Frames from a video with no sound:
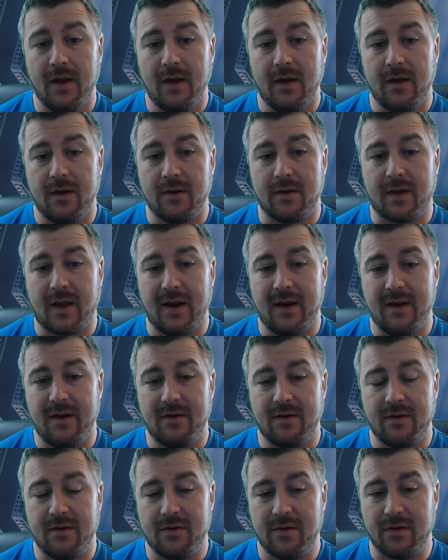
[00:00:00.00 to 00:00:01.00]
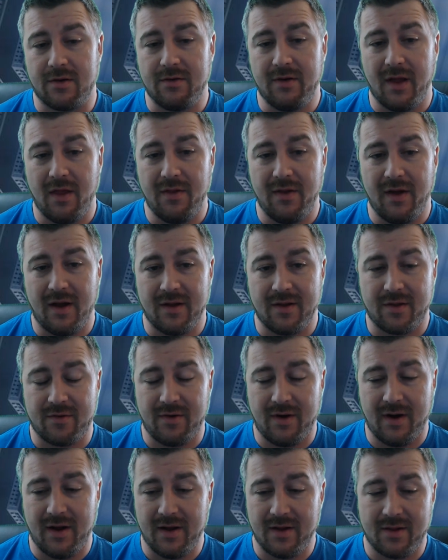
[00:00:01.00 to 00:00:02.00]
Getting to clear that
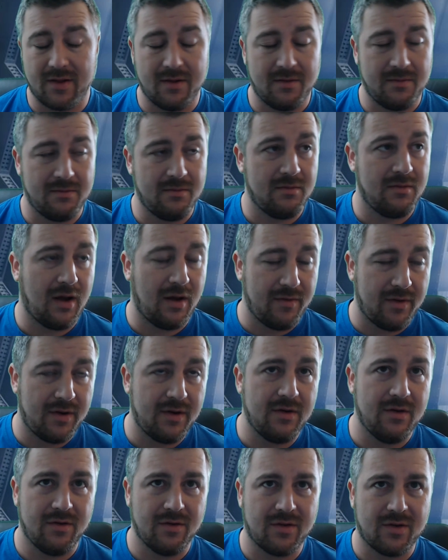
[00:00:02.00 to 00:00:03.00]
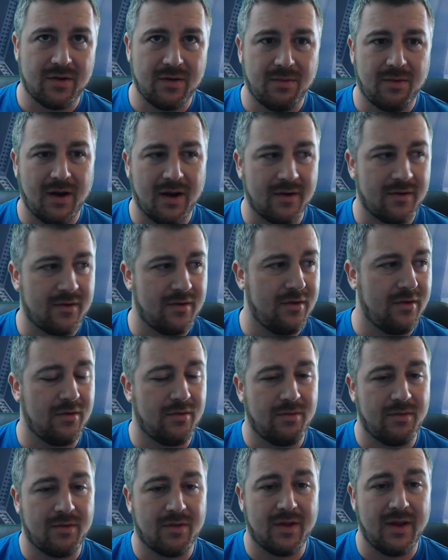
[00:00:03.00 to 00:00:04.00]
stress, having those double actions, we've
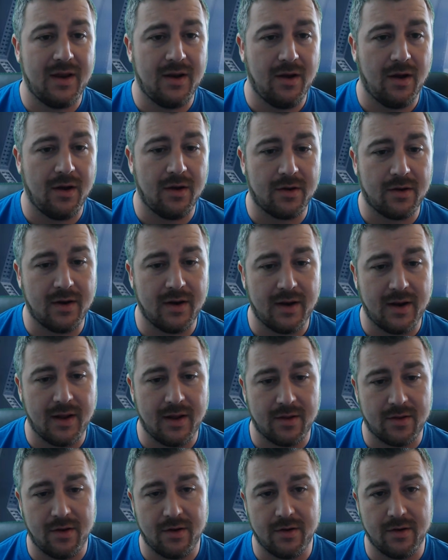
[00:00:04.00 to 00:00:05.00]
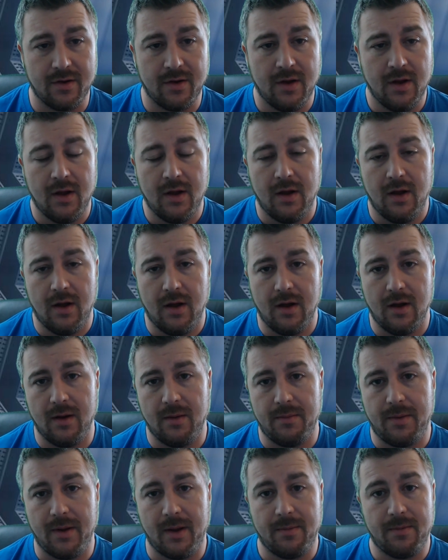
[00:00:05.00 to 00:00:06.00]
seen how good it is on
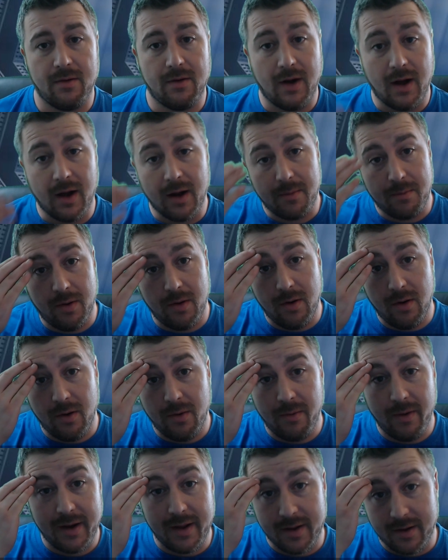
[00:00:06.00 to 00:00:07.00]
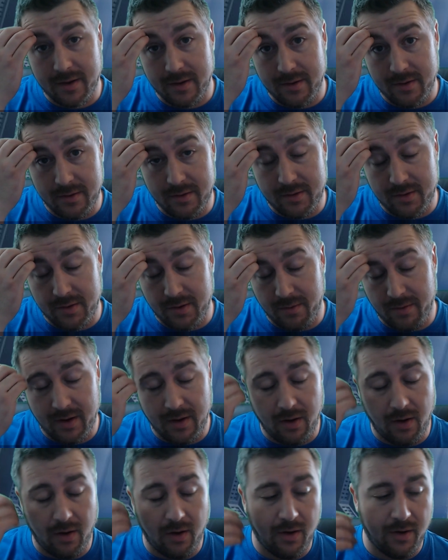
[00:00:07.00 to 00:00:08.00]
people like Poe when he can do it
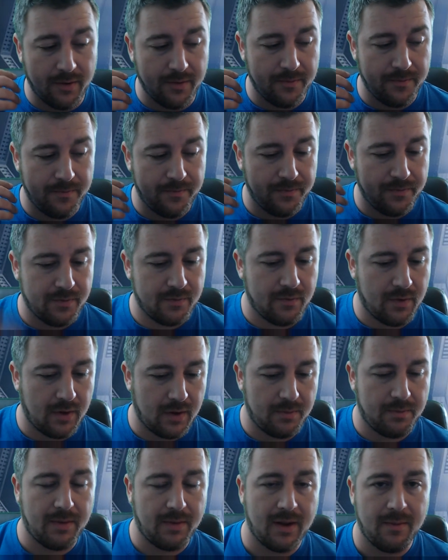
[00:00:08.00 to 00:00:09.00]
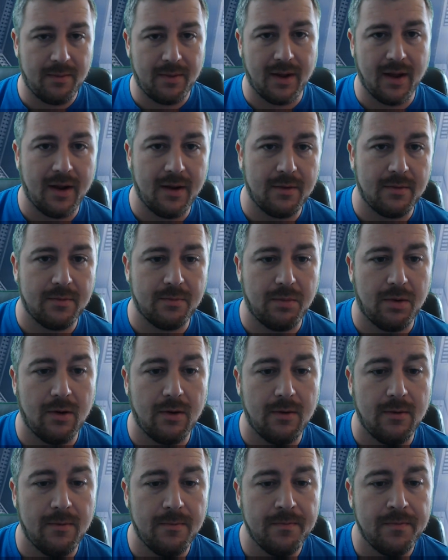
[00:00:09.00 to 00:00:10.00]
on the BB-8
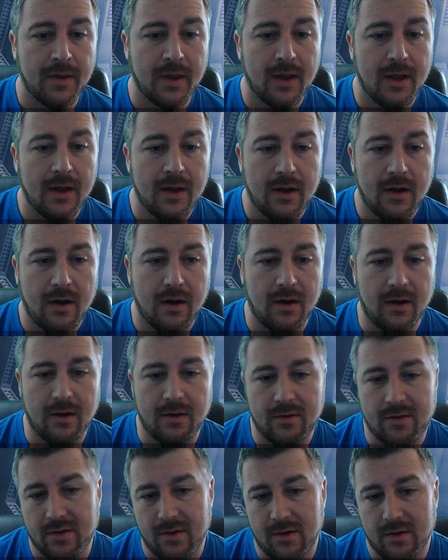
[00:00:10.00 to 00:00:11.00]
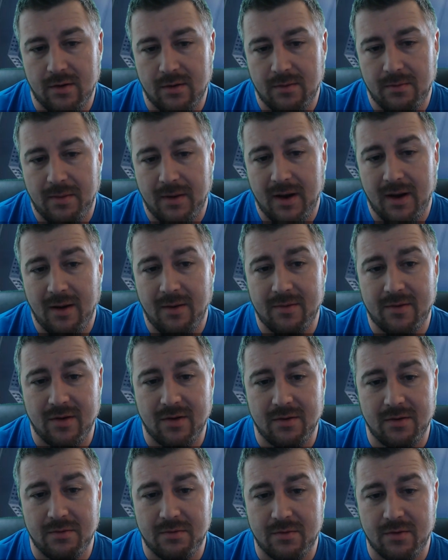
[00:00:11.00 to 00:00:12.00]
Poe. So being able to
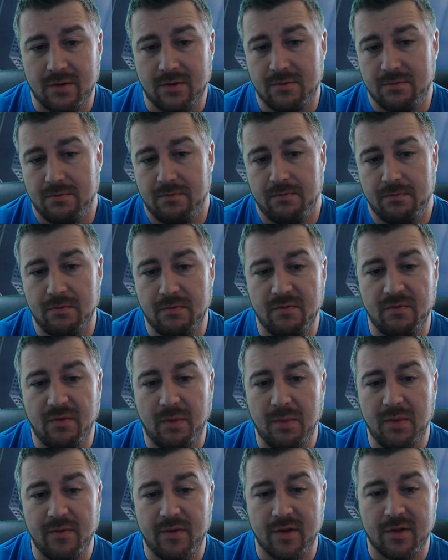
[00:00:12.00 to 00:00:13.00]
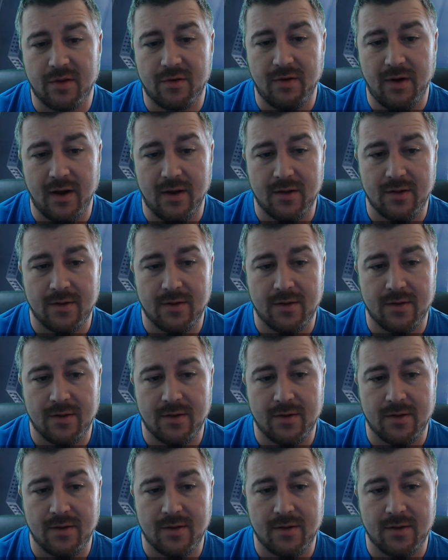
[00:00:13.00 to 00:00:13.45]
just remove your stress